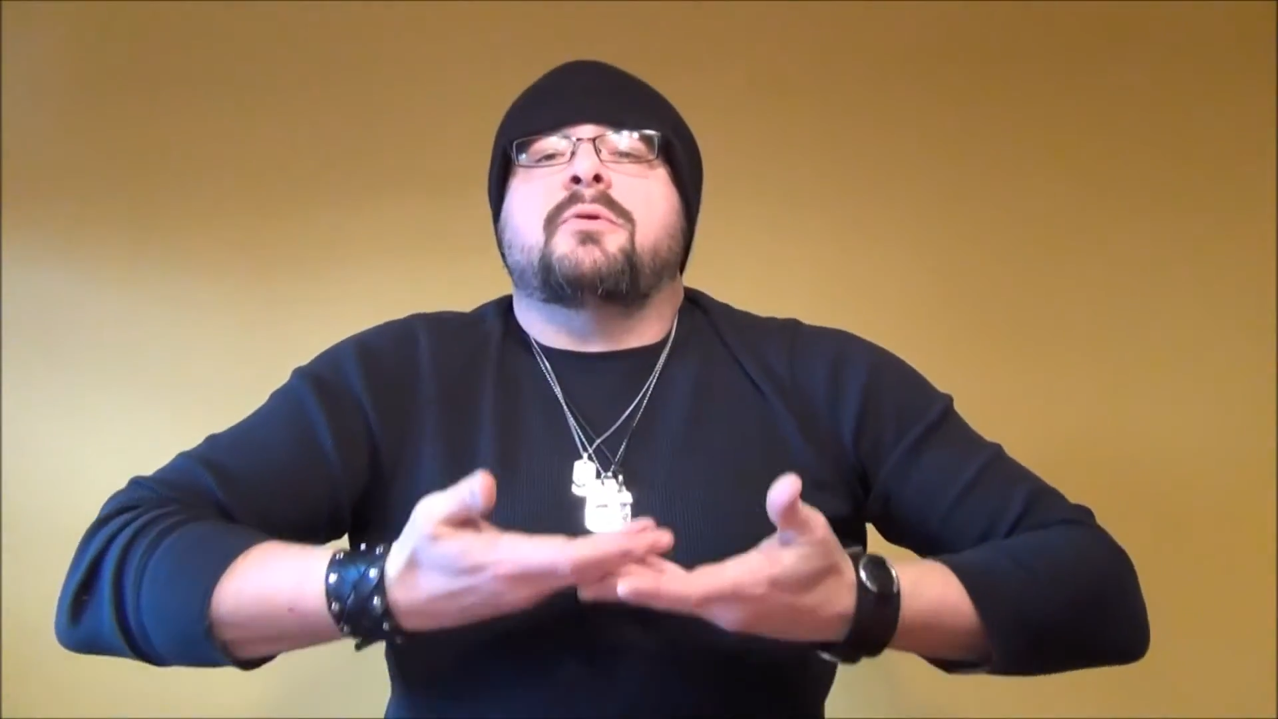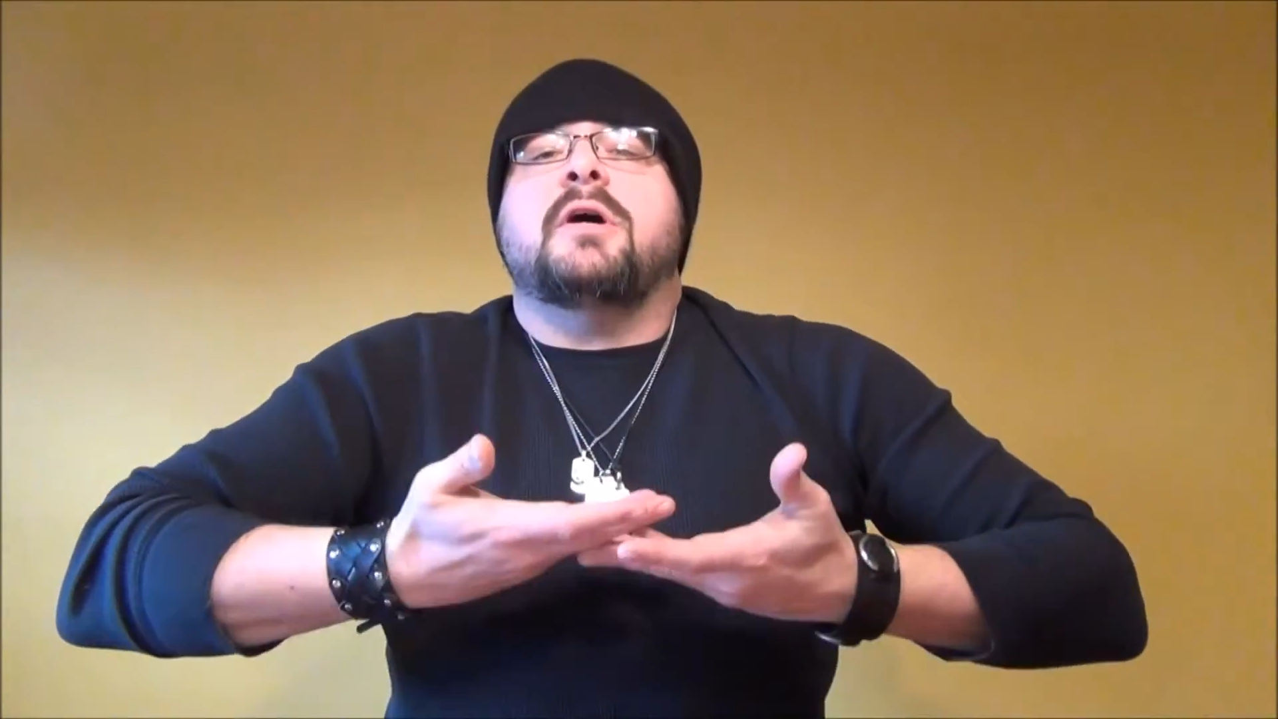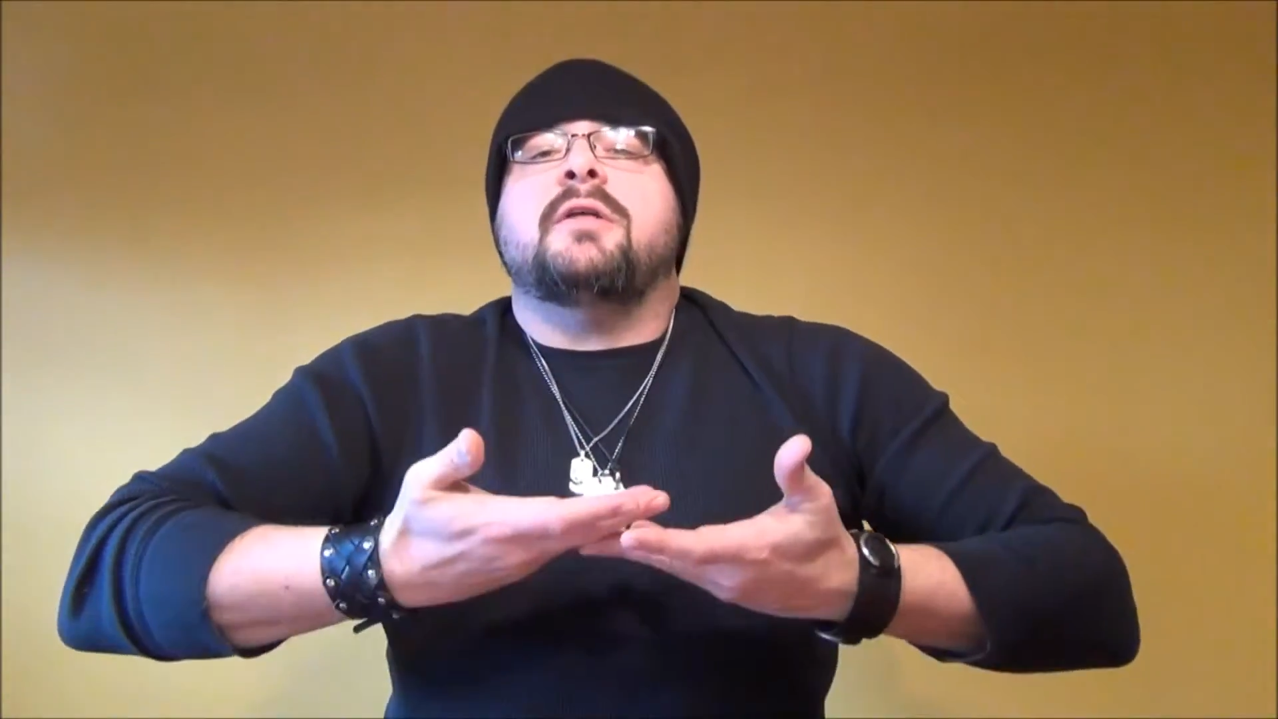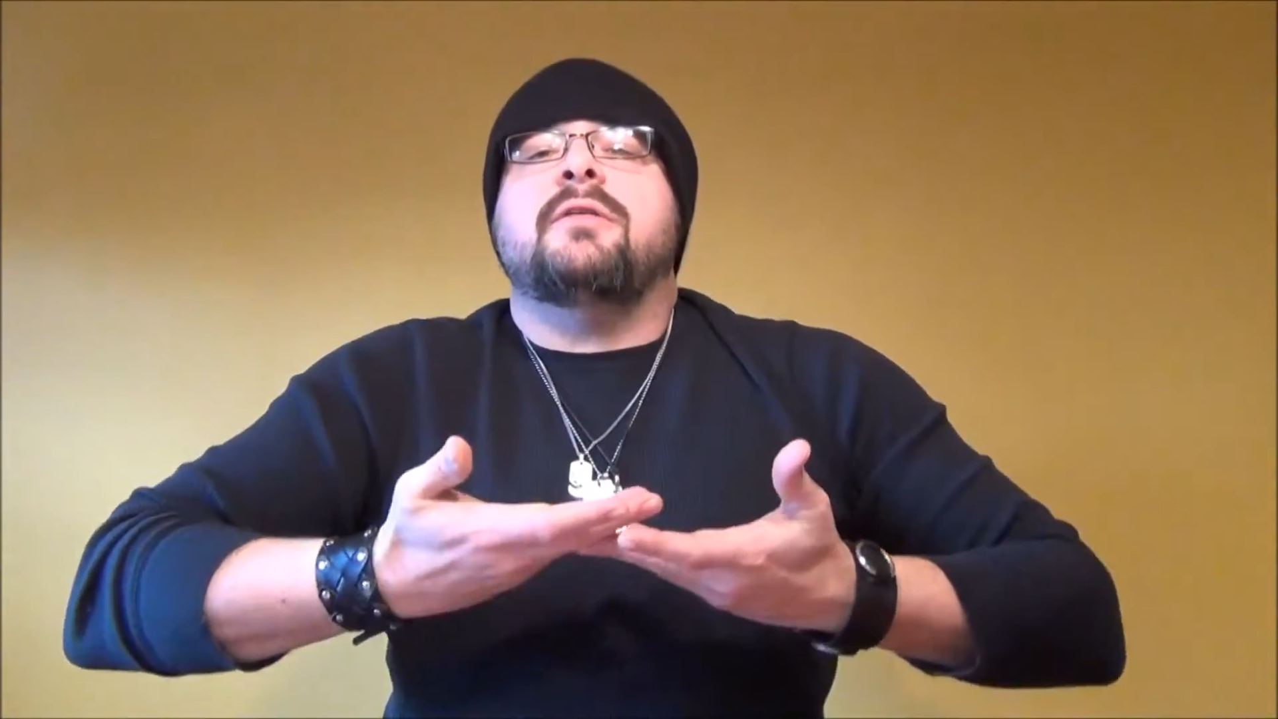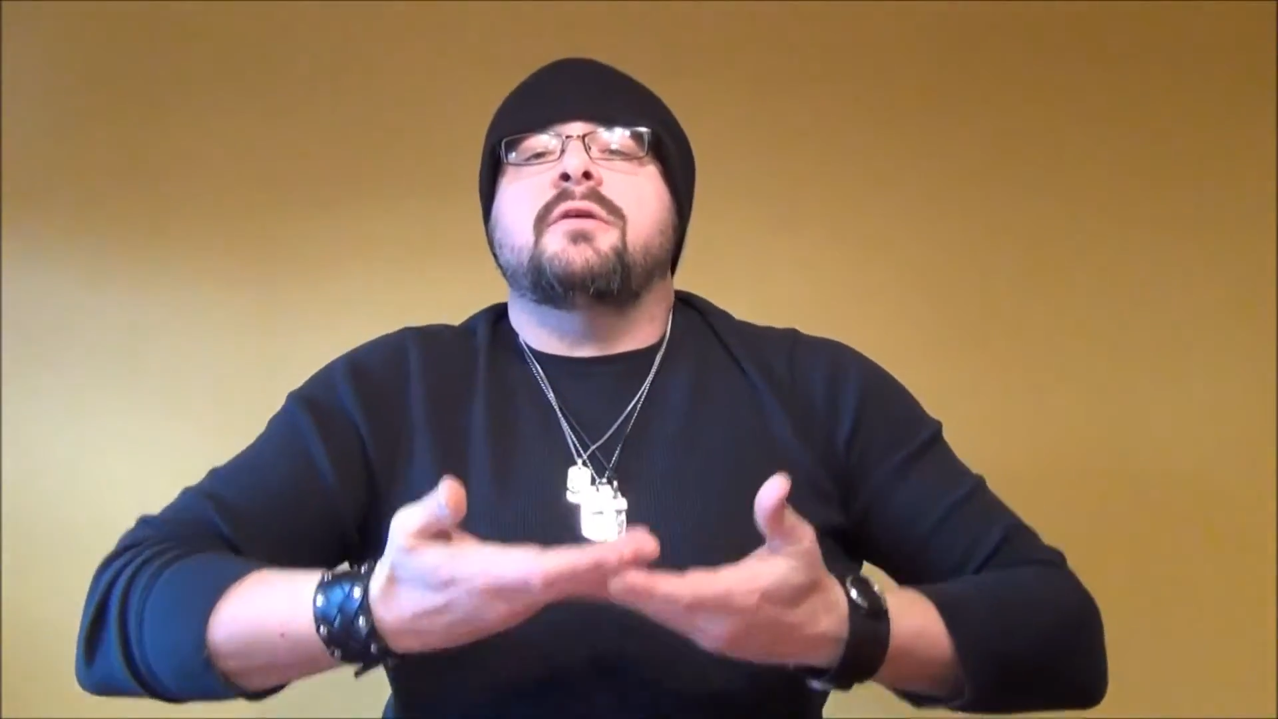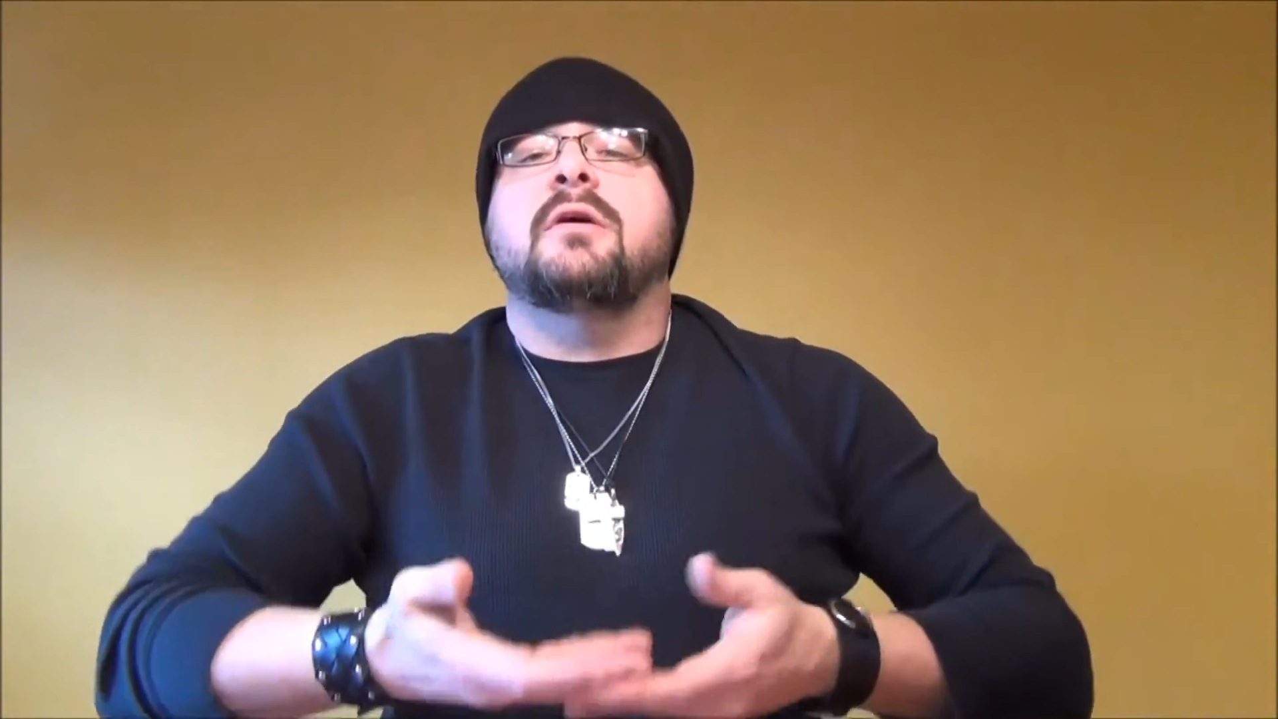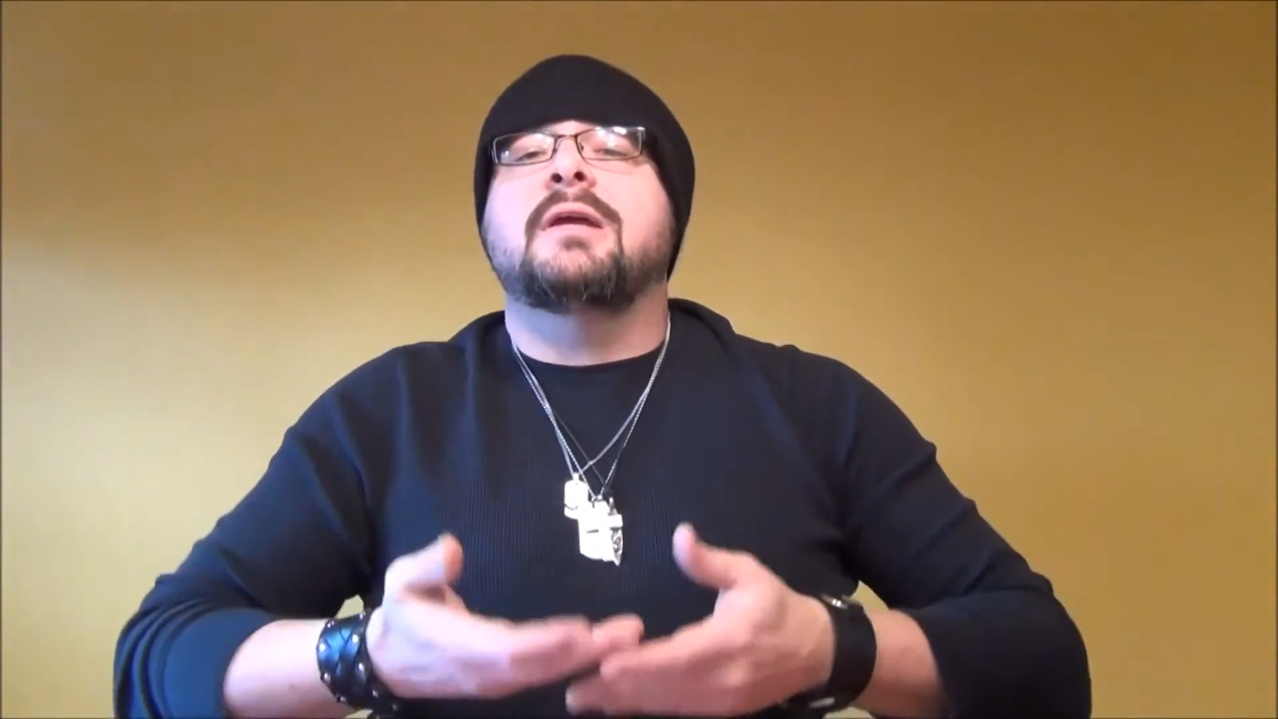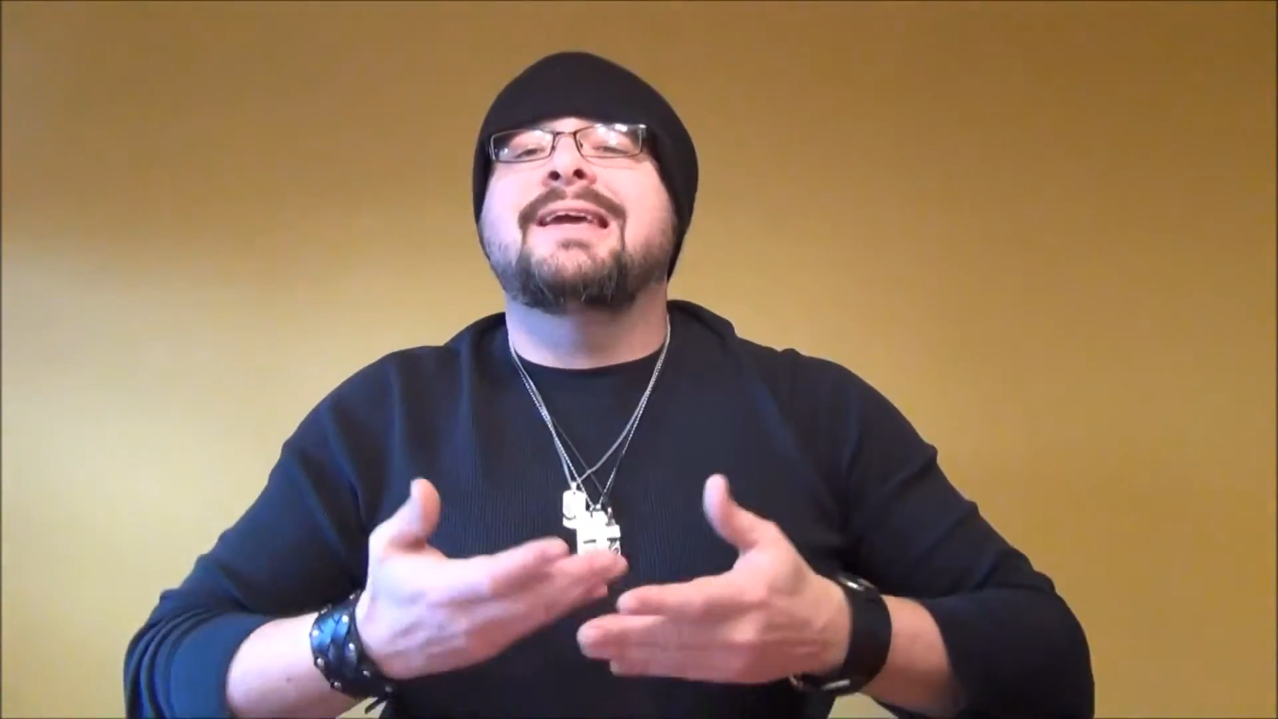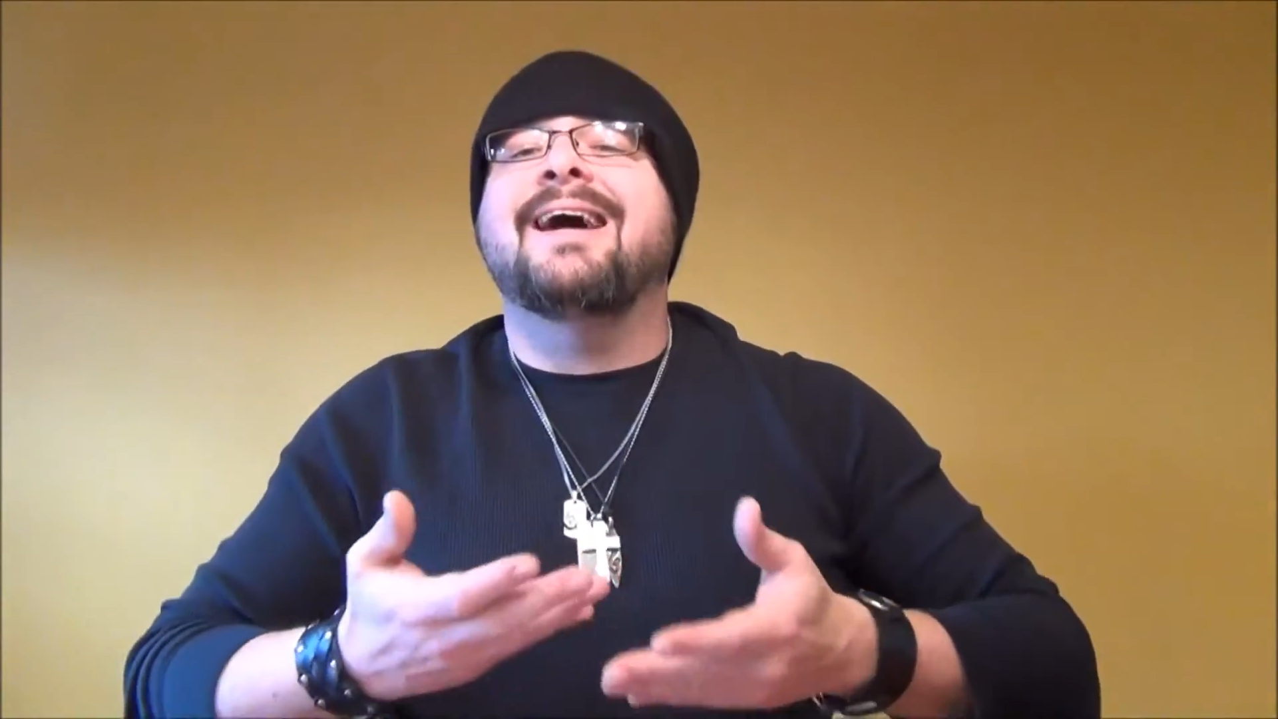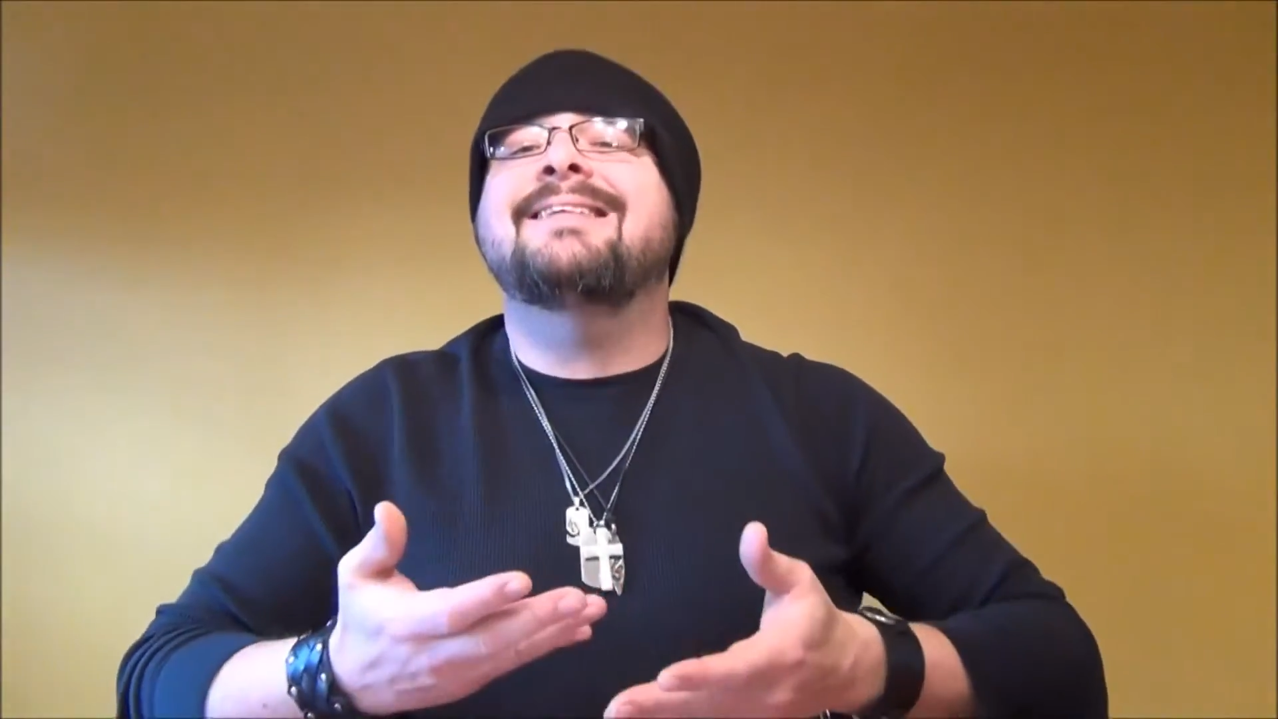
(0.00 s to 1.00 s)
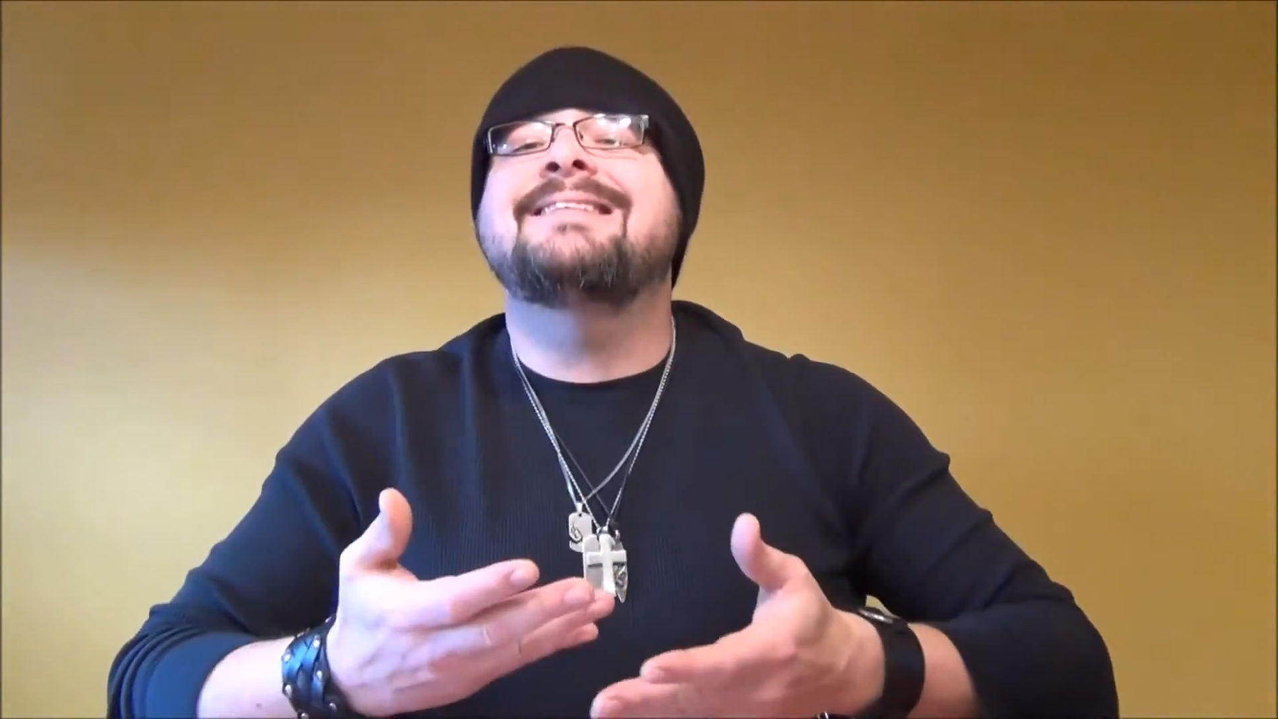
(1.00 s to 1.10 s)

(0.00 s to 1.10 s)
breath, count to